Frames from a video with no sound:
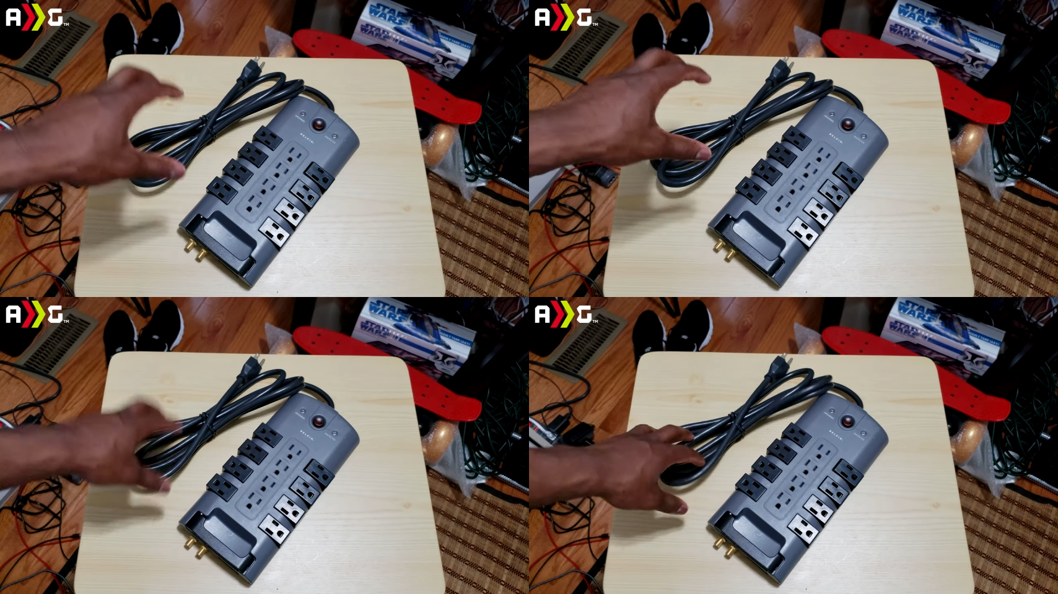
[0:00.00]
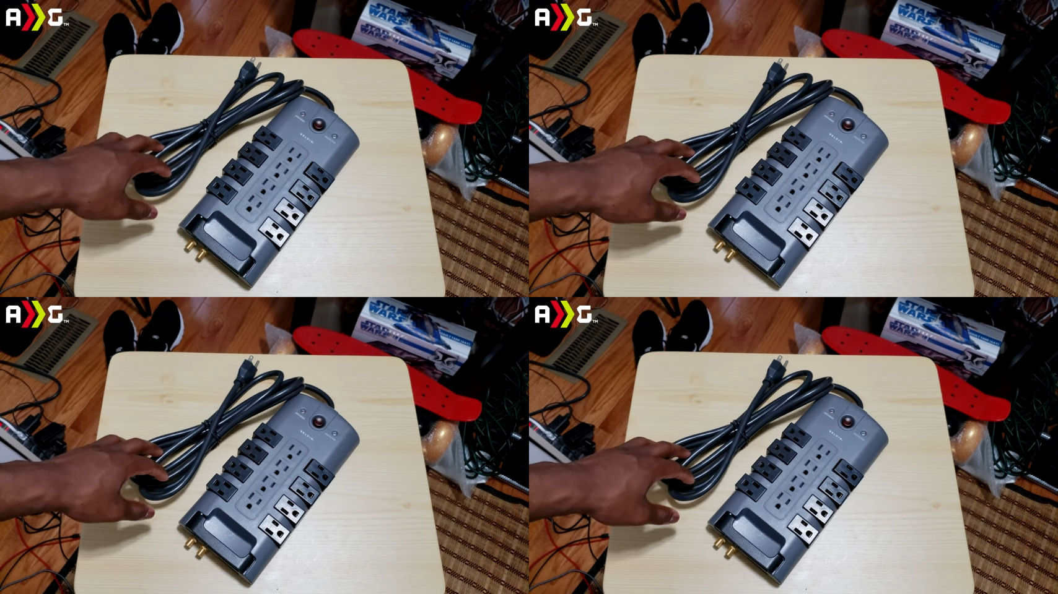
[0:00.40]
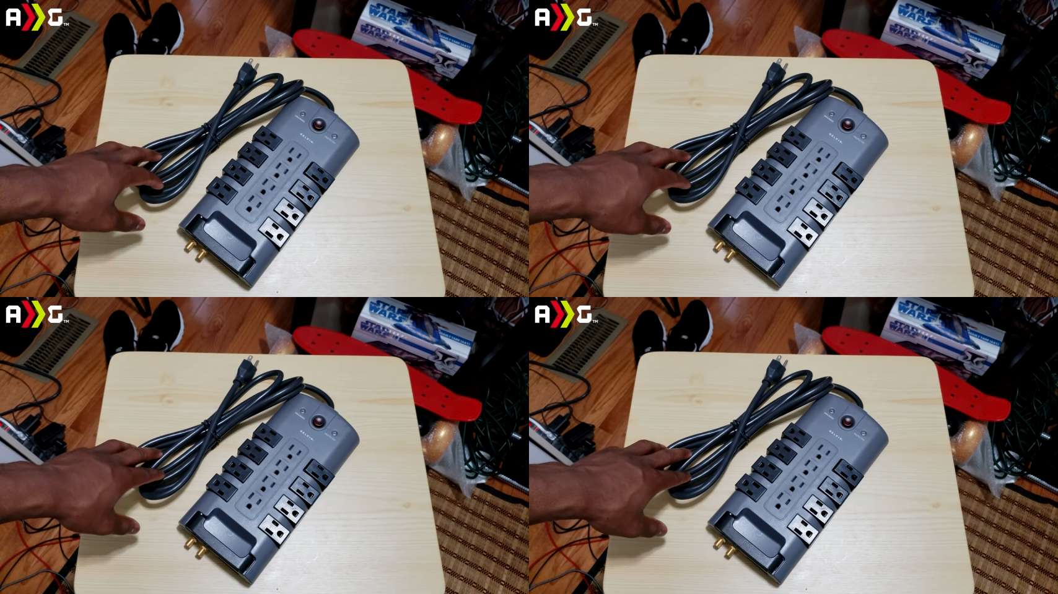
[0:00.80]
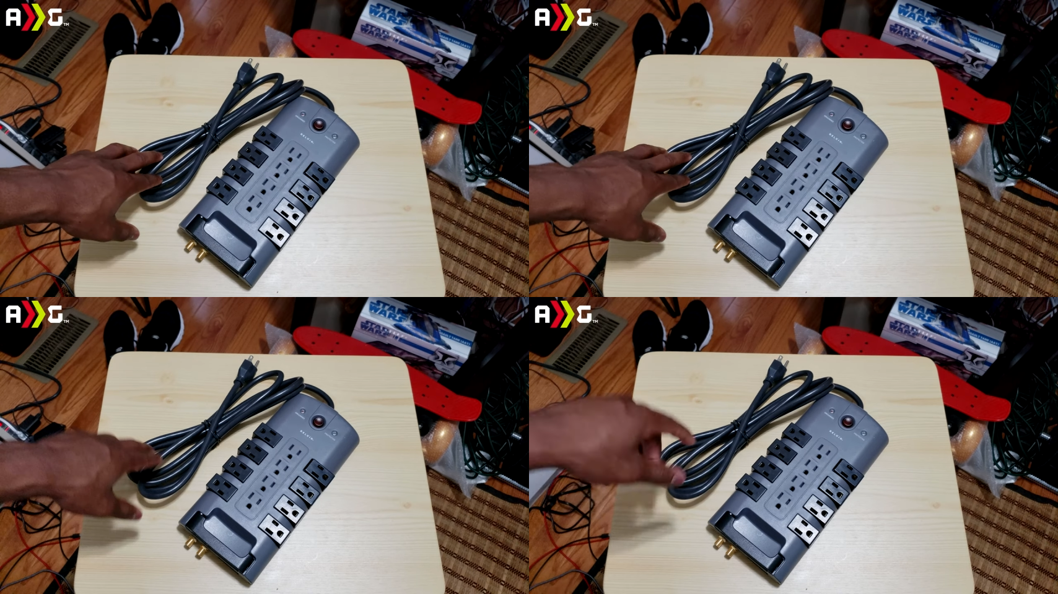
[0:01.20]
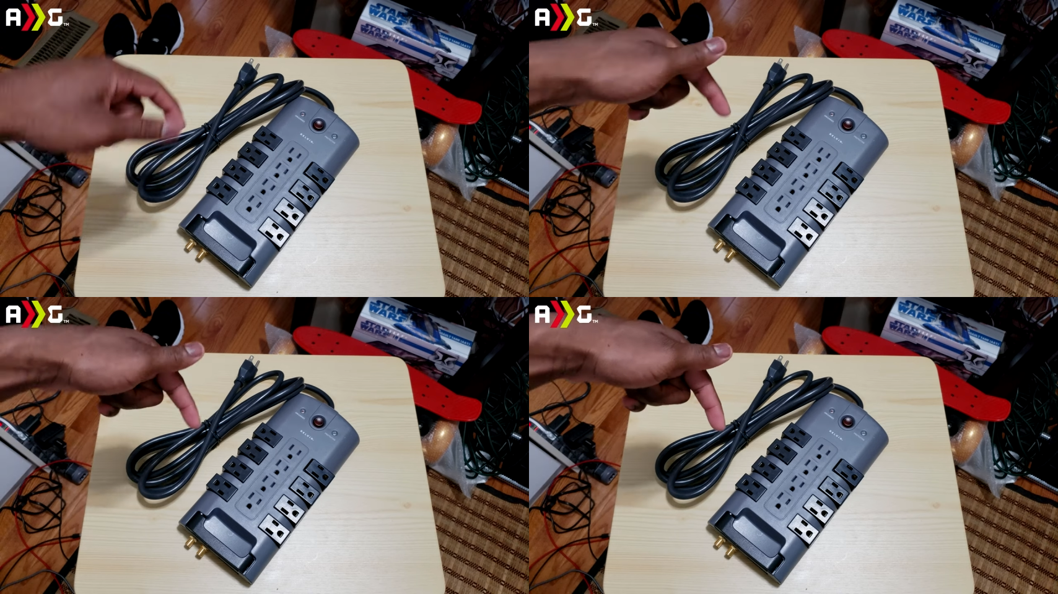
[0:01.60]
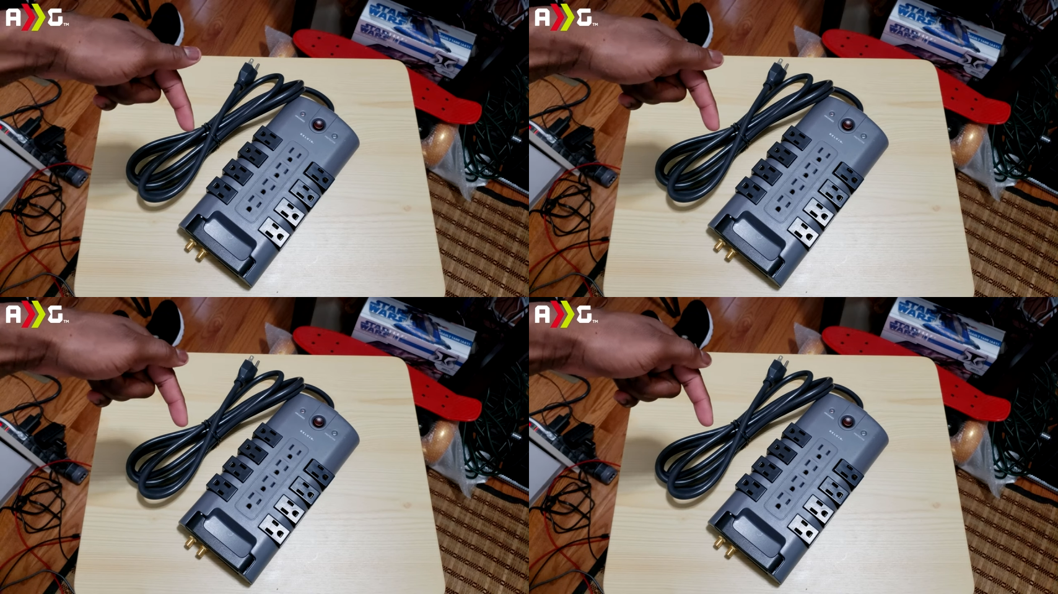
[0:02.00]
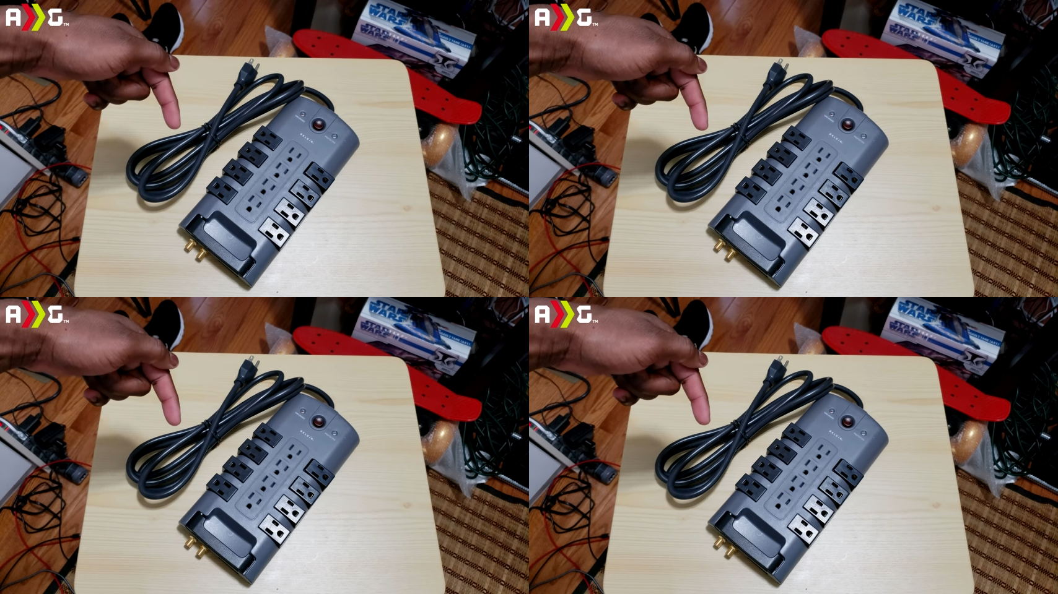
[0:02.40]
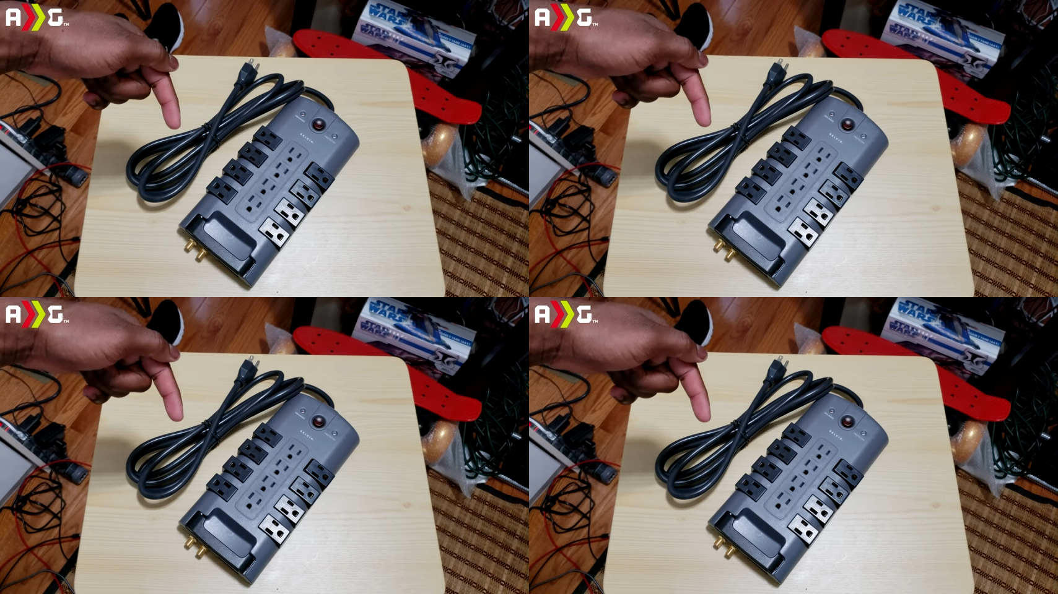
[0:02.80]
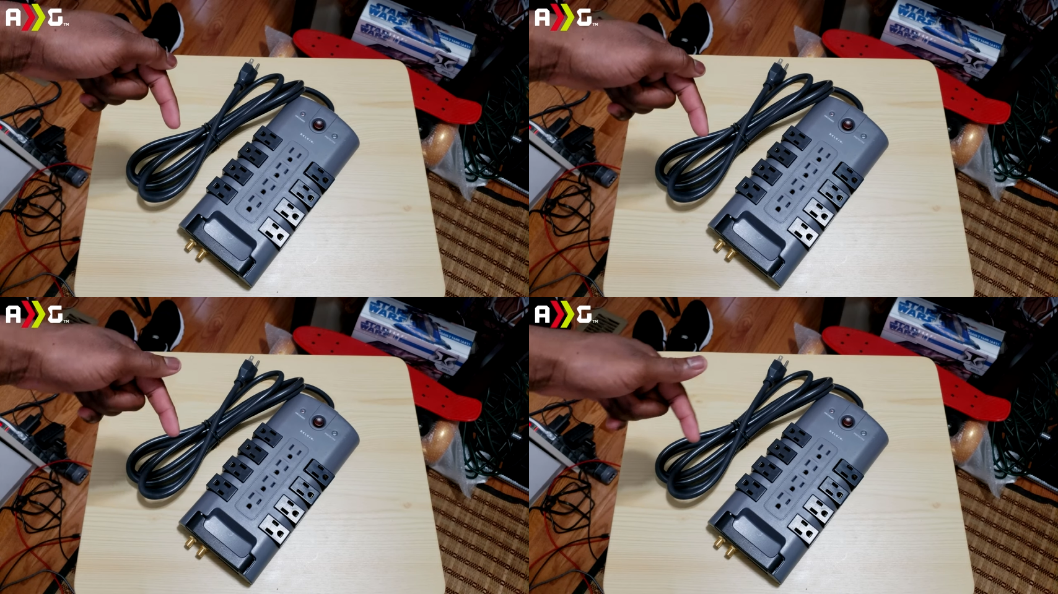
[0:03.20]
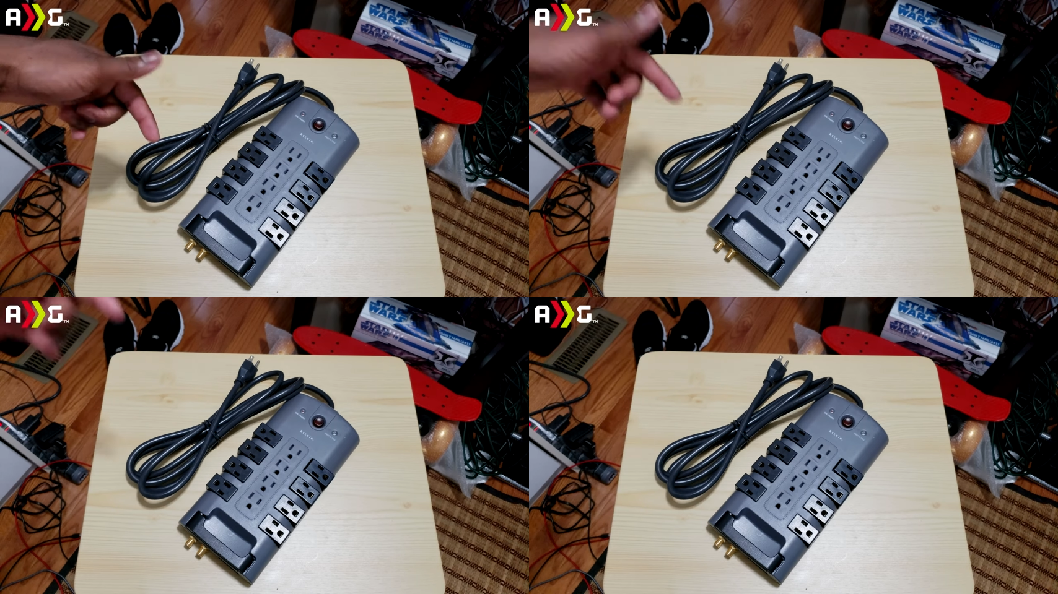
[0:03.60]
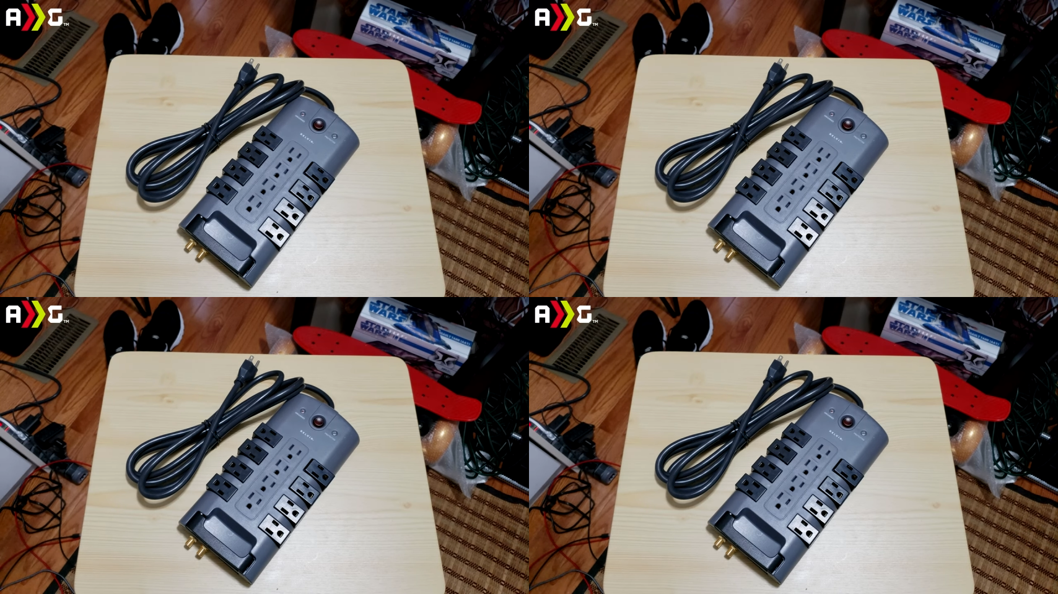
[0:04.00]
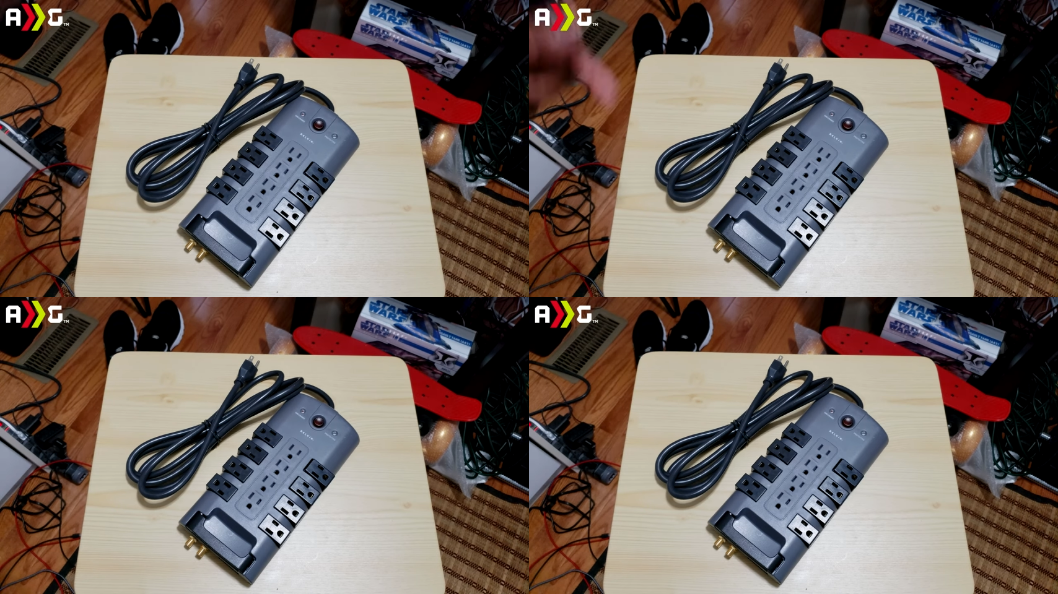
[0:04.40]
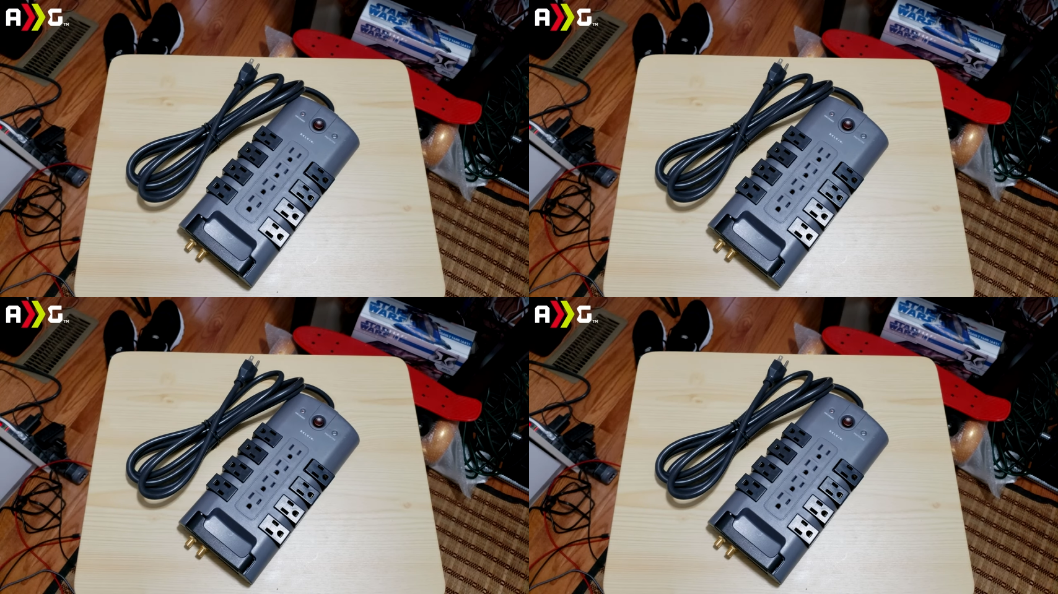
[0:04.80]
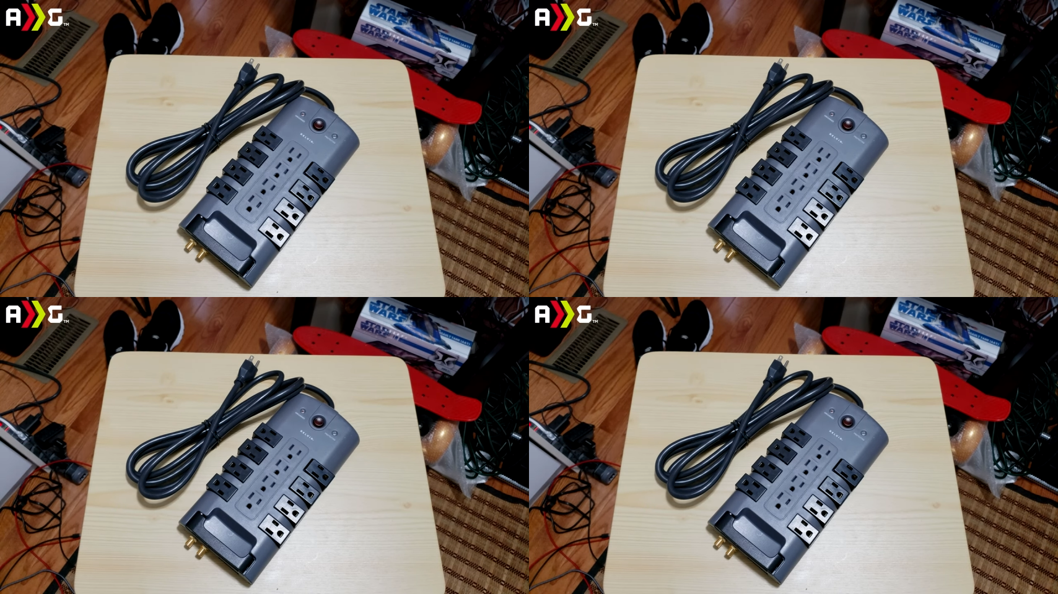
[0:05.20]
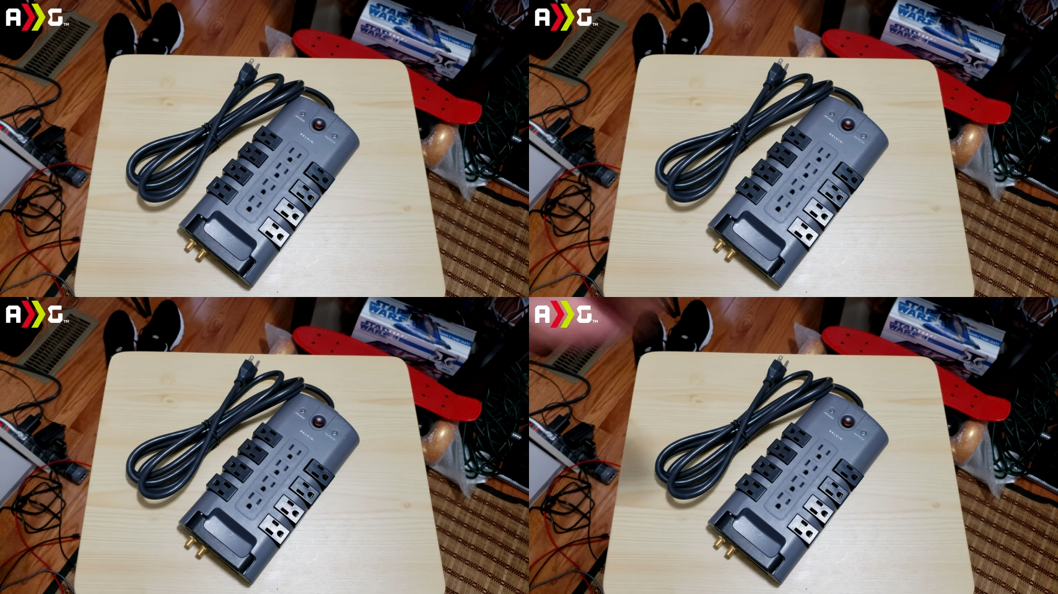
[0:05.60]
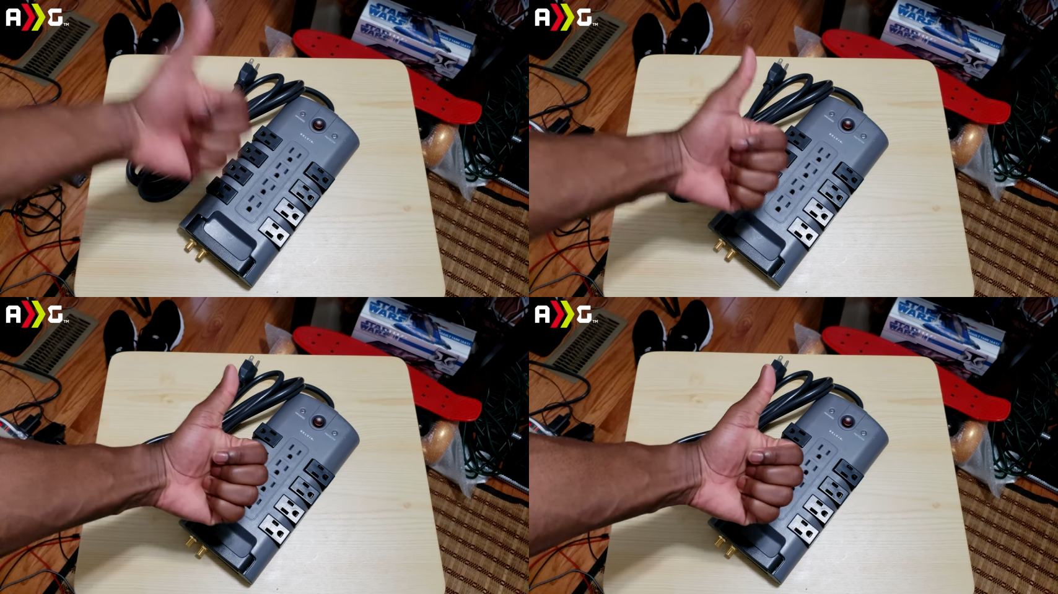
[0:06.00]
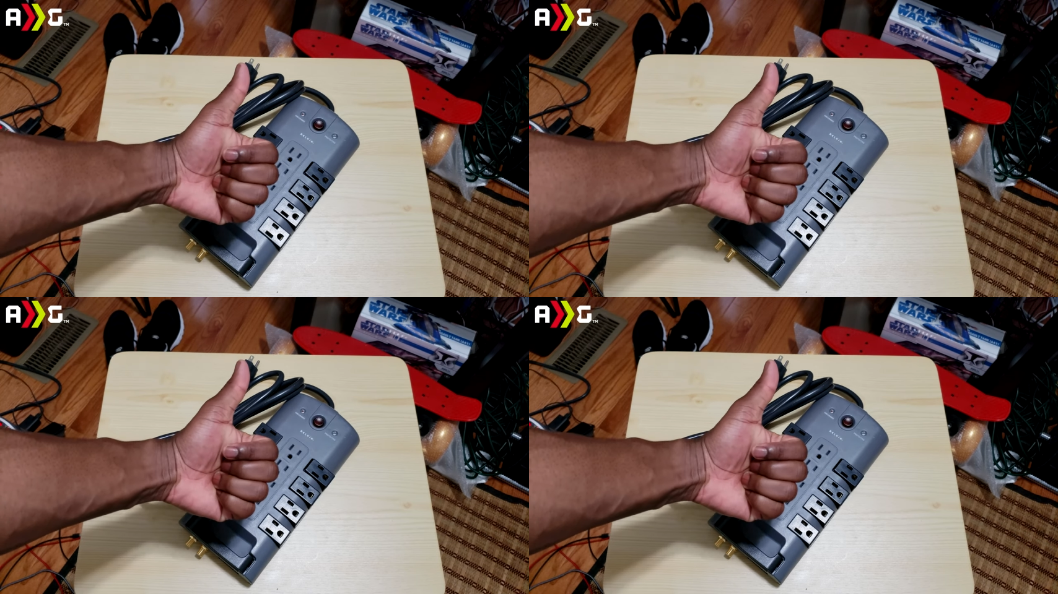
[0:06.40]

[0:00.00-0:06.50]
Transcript: (no speaker visible)